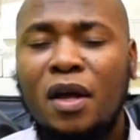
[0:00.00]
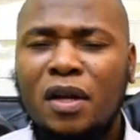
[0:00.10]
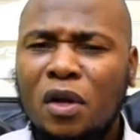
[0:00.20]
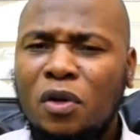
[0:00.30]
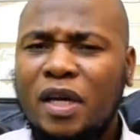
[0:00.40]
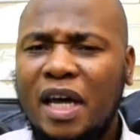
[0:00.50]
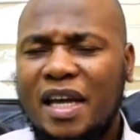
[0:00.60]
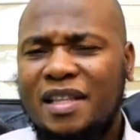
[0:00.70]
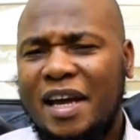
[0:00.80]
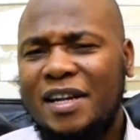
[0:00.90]
Now look at
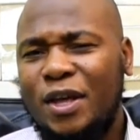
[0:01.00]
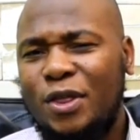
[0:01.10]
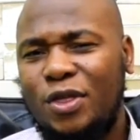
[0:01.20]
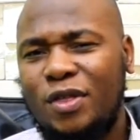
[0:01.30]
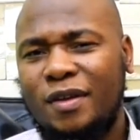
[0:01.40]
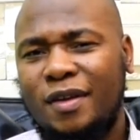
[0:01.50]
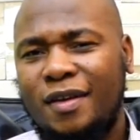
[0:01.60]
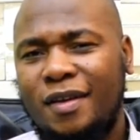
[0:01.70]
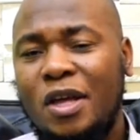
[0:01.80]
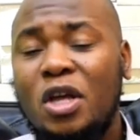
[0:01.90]
that hadith.
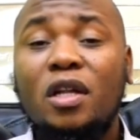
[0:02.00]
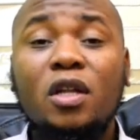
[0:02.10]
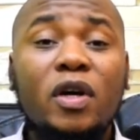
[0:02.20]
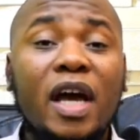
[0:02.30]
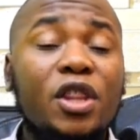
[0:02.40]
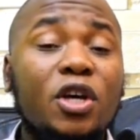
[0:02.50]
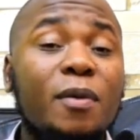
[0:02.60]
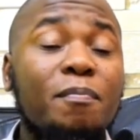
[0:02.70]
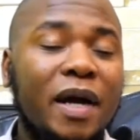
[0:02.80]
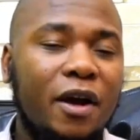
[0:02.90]
Look at the
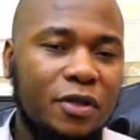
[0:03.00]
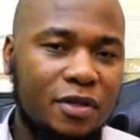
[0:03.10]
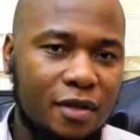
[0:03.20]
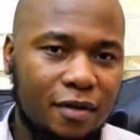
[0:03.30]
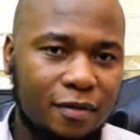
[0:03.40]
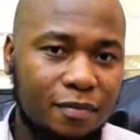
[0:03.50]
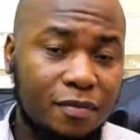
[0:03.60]
comparison